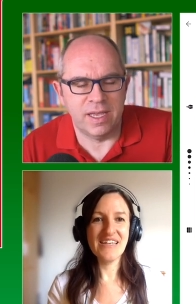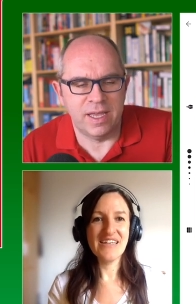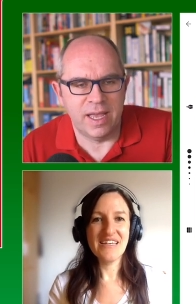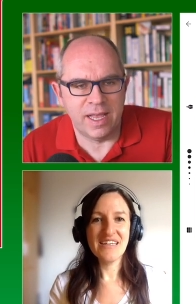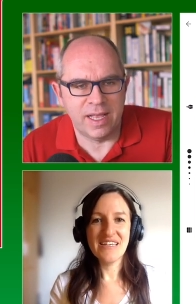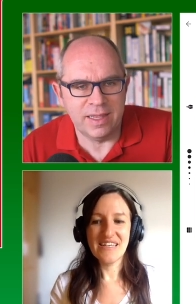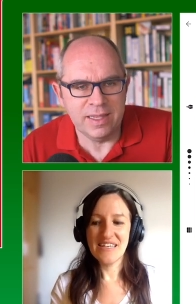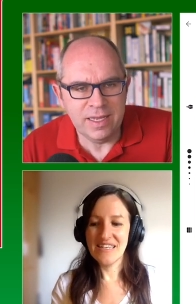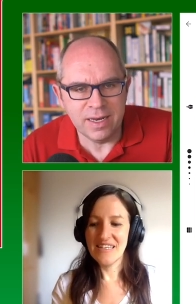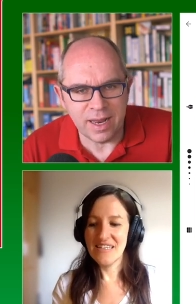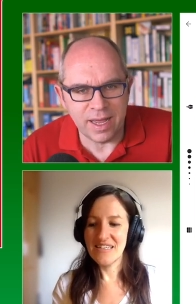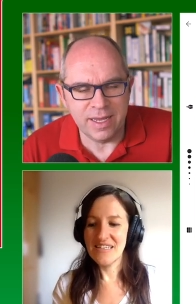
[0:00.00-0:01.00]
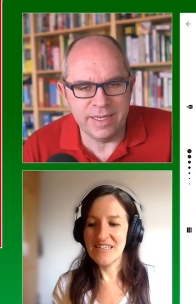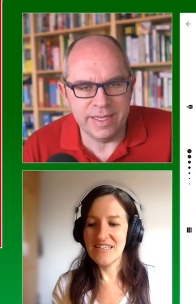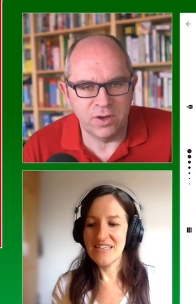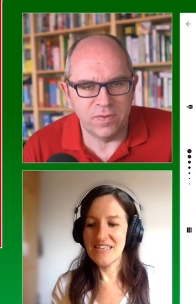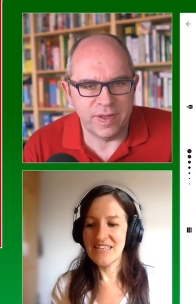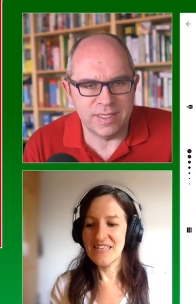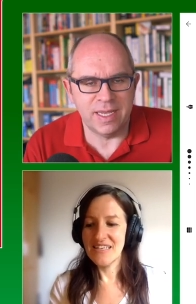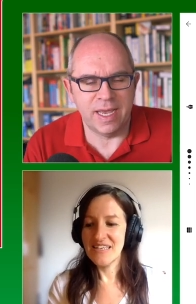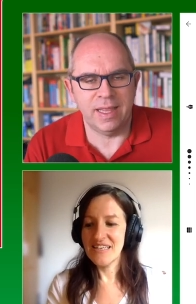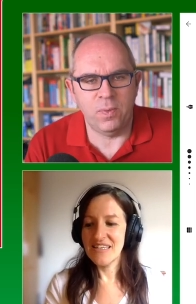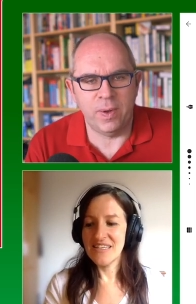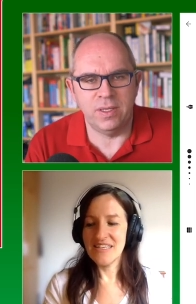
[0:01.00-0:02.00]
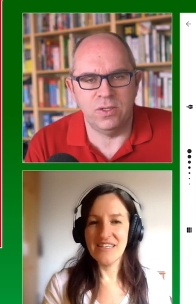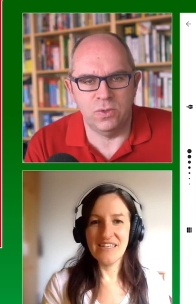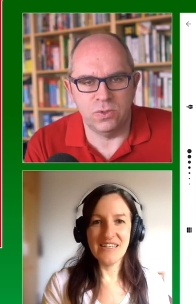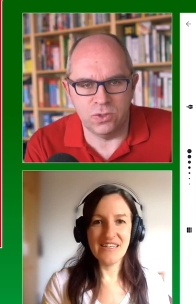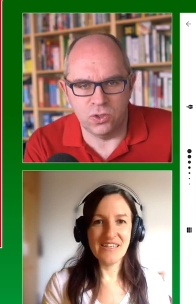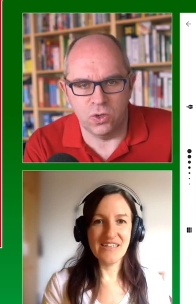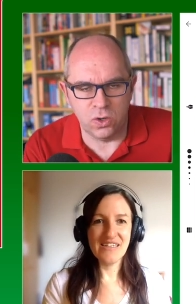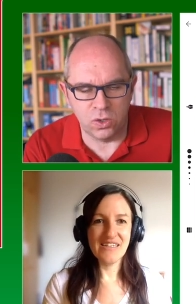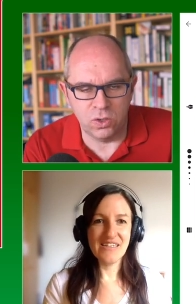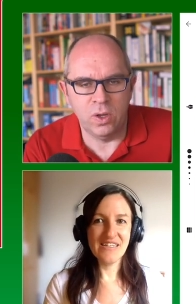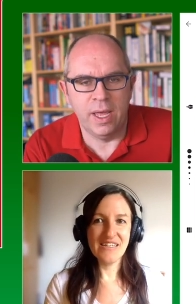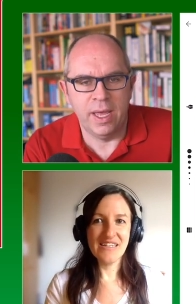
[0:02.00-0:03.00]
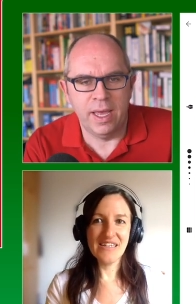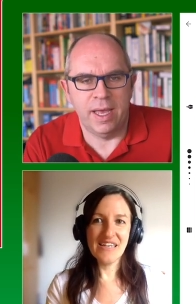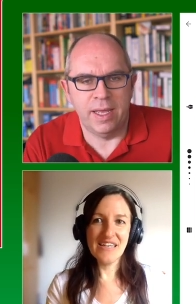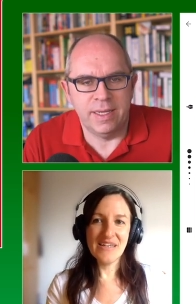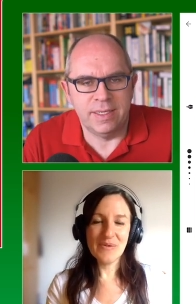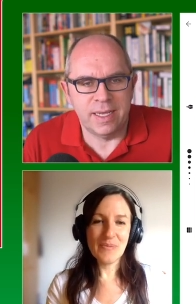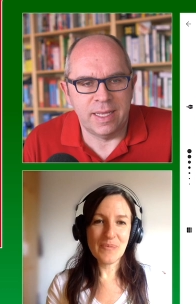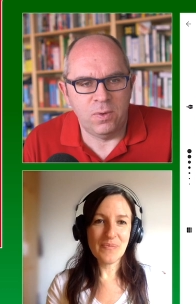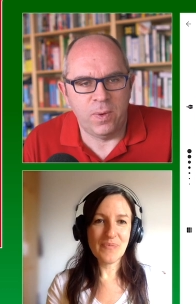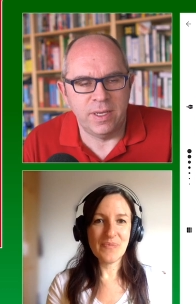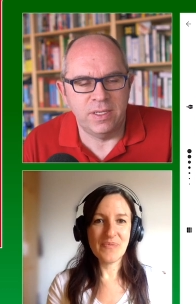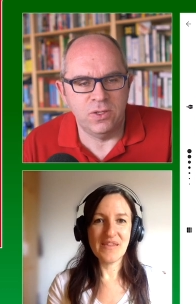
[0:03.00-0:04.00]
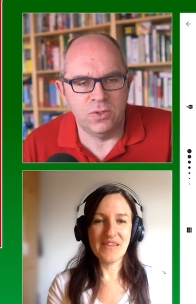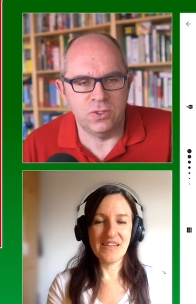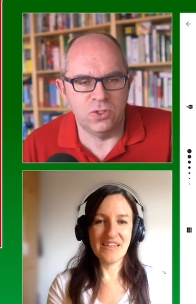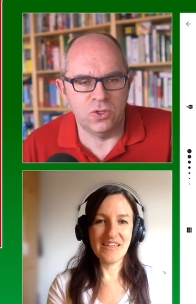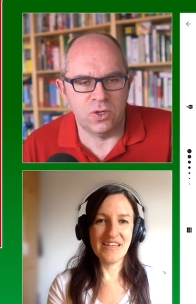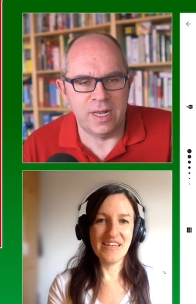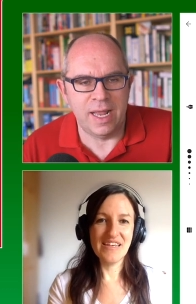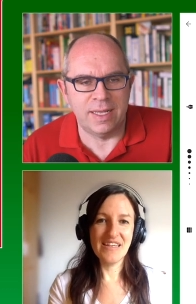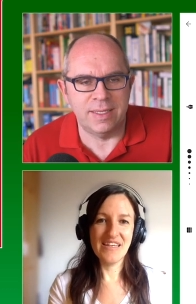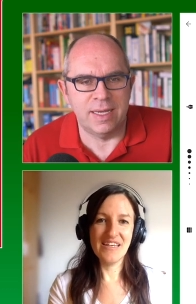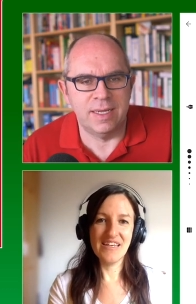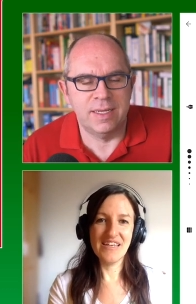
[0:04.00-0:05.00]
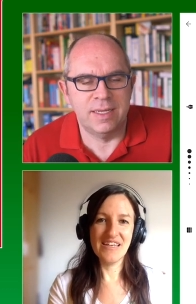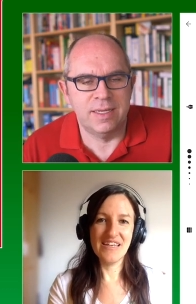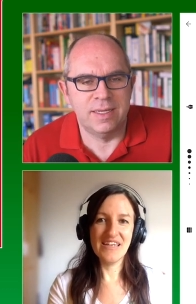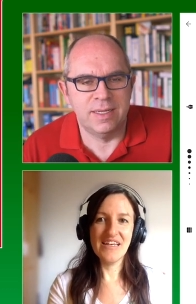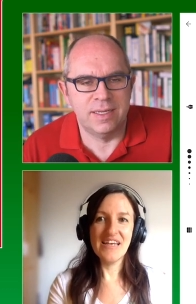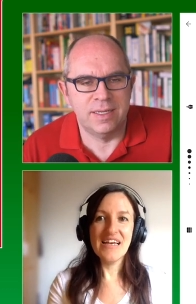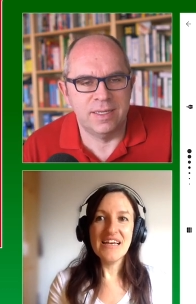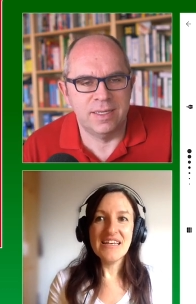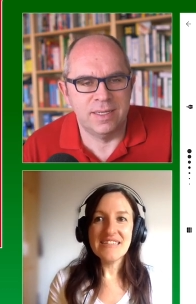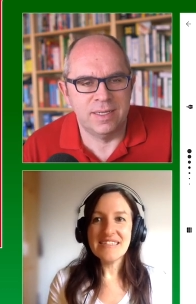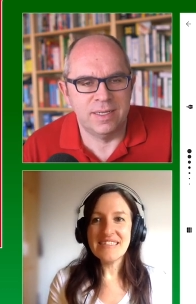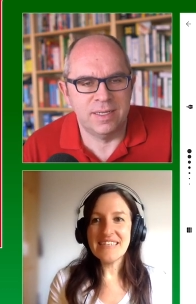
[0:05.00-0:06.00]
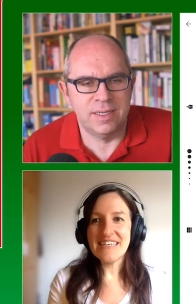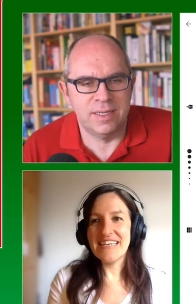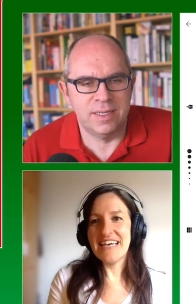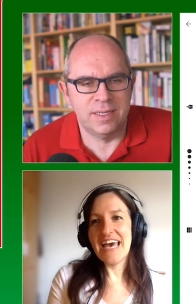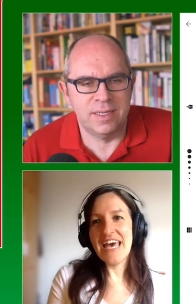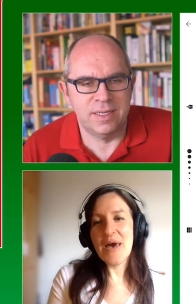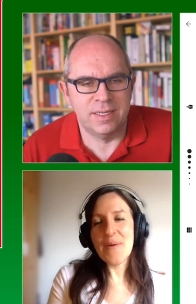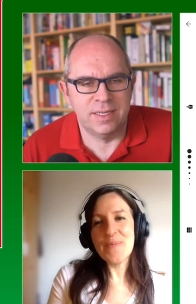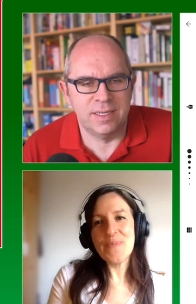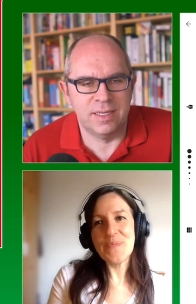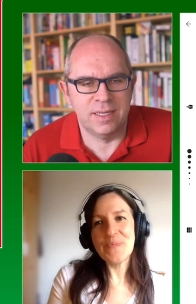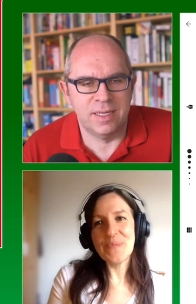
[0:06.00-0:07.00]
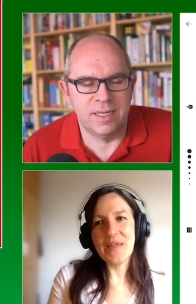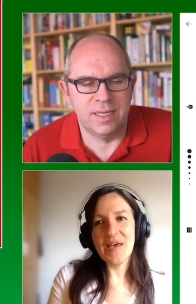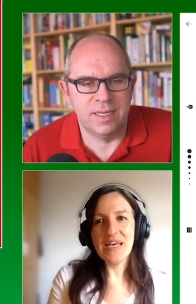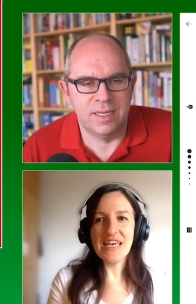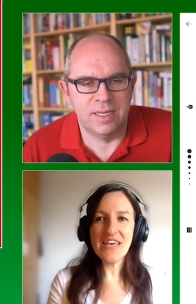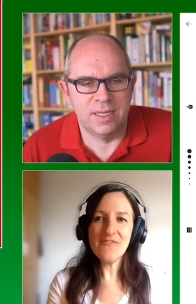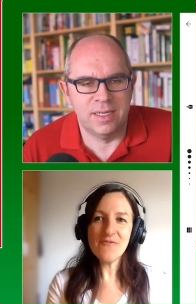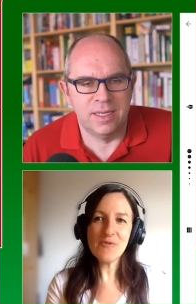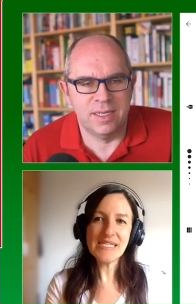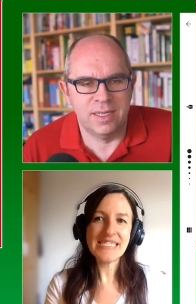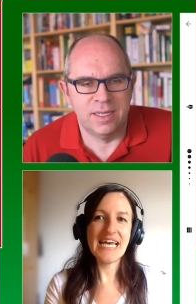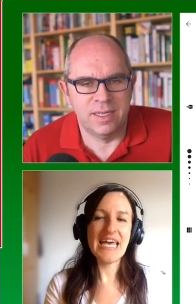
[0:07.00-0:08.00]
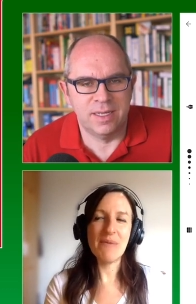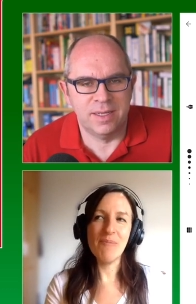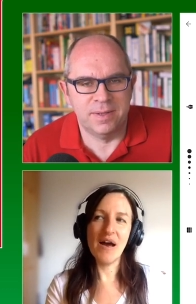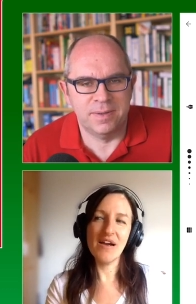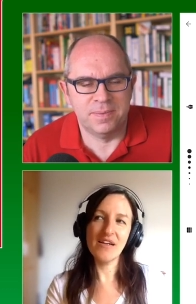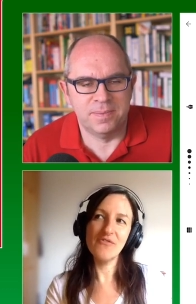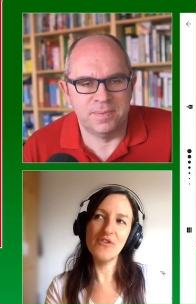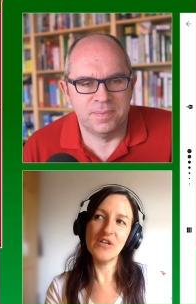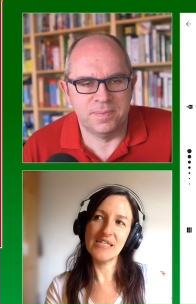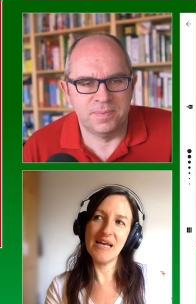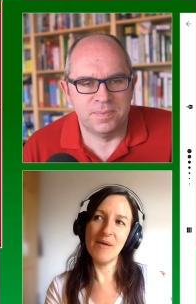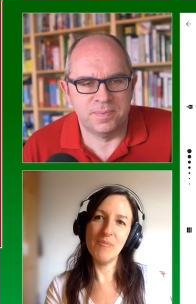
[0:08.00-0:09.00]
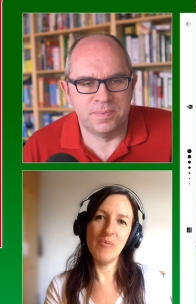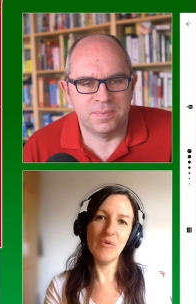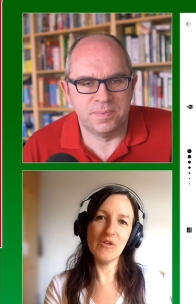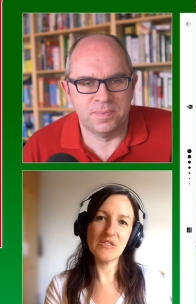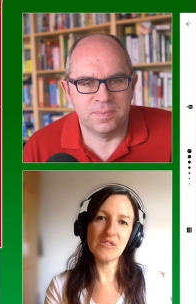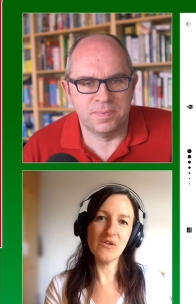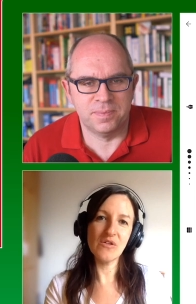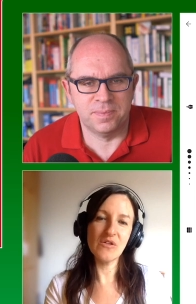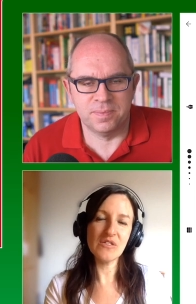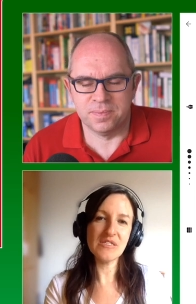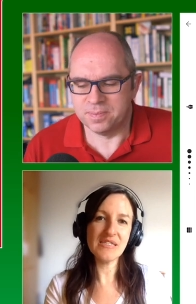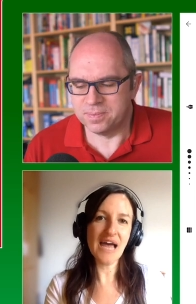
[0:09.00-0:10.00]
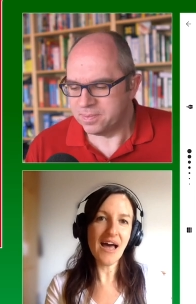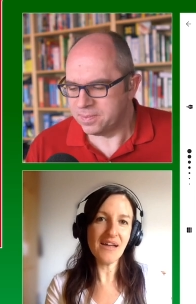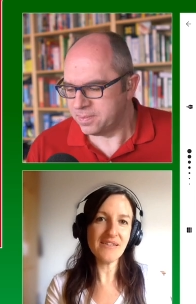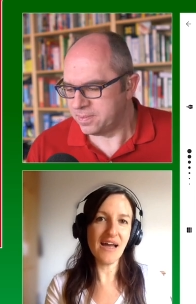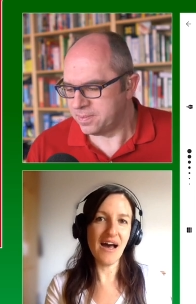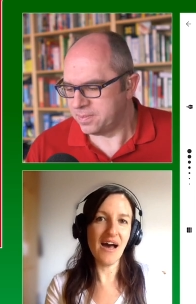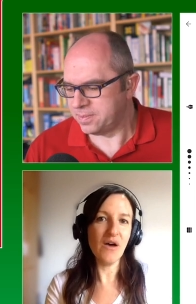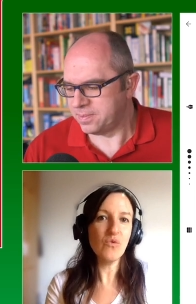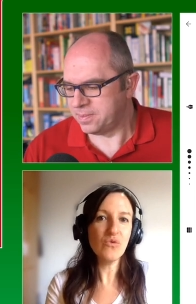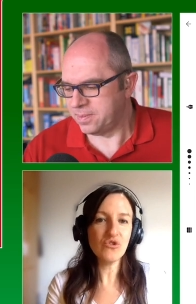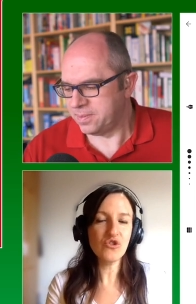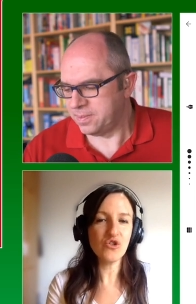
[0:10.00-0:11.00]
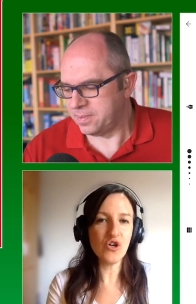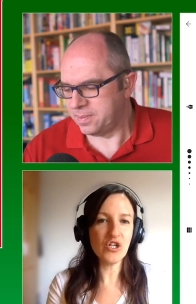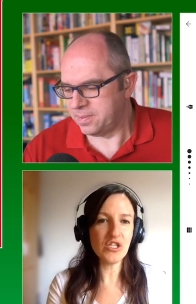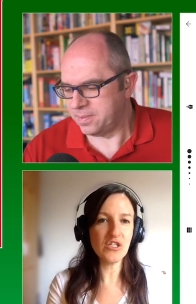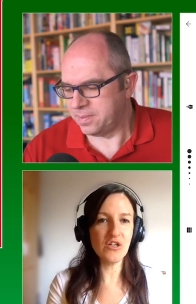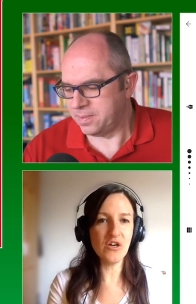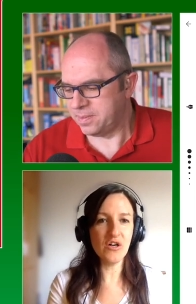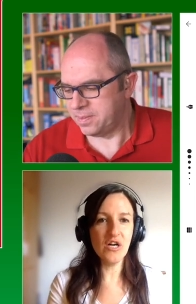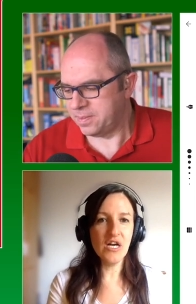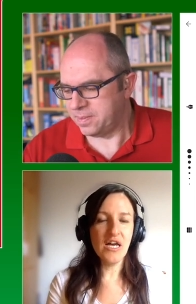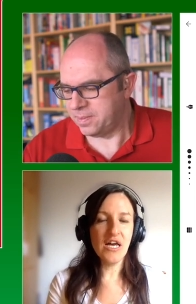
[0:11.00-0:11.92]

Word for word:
Speaker 1: a, a clearer idea of exactly when to use giorno and exactly when to use giornata.
Speaker 2: Sì, um, if we say, Mark, for example, sono stata un giorno